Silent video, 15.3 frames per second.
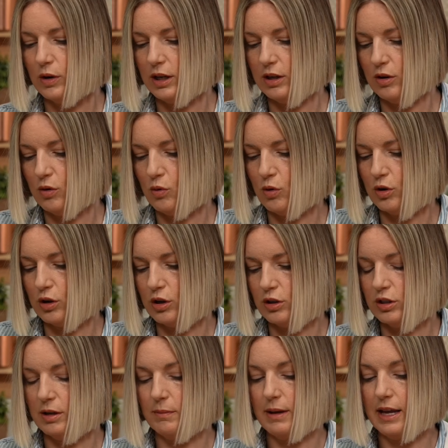in order
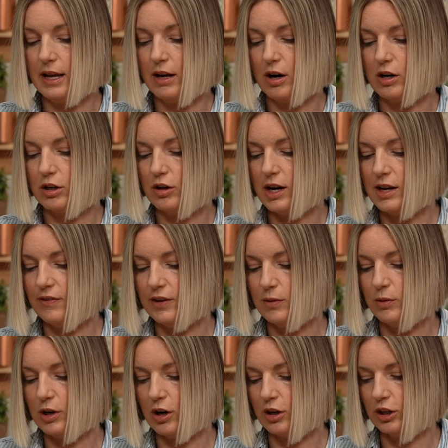to make our gravy,
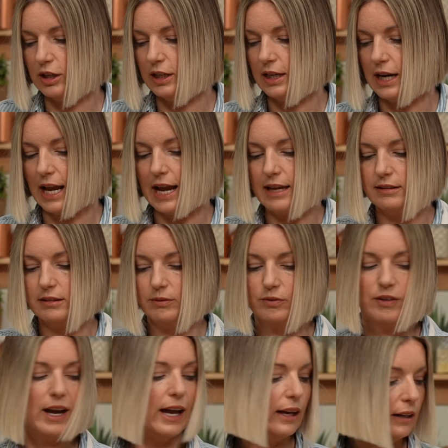we are gonna need to add some fat.